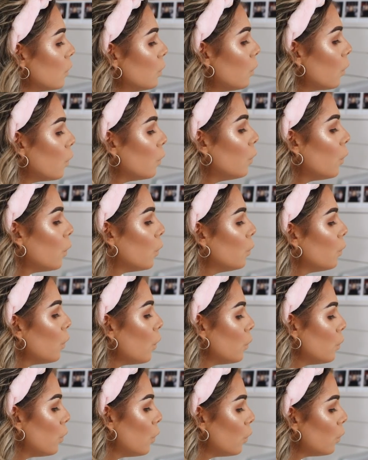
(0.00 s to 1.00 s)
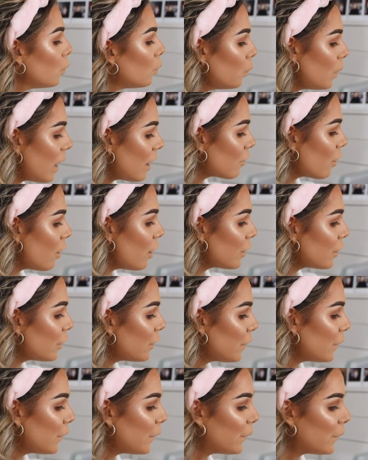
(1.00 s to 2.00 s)
Oh, oh, oh, oh, oh, where are
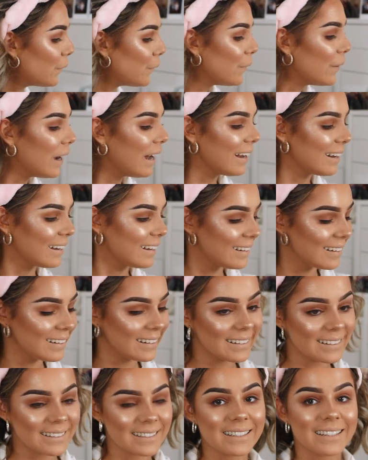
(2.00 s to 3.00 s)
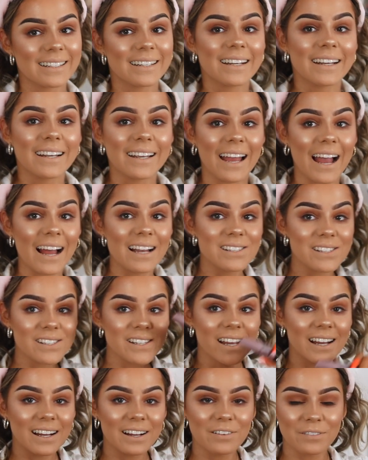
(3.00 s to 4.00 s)
you?
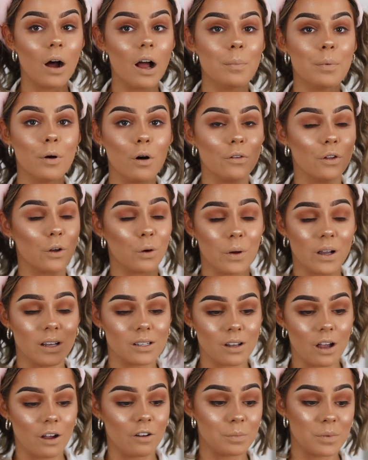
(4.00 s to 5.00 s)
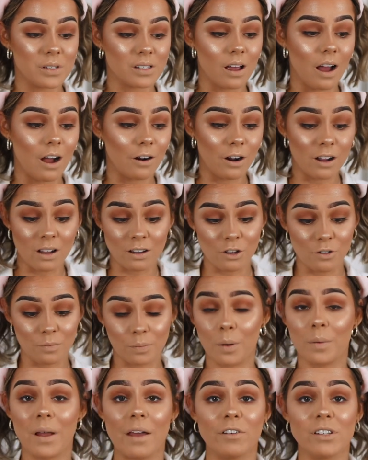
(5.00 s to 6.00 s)
Gotcha. I put on the quickest coat of mascara you've
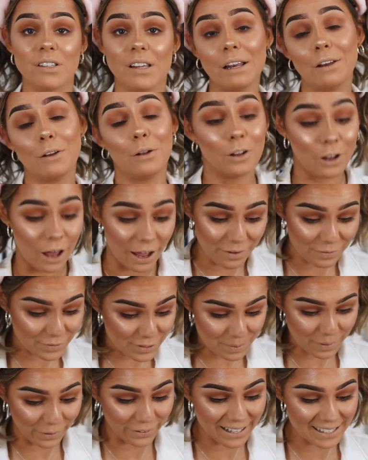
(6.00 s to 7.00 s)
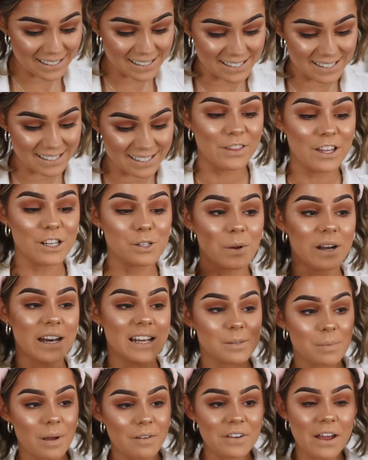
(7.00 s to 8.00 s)
probably ever seen in your life, to be honest. This one
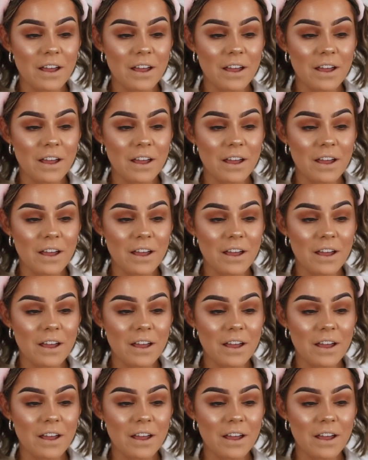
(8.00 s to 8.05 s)
is my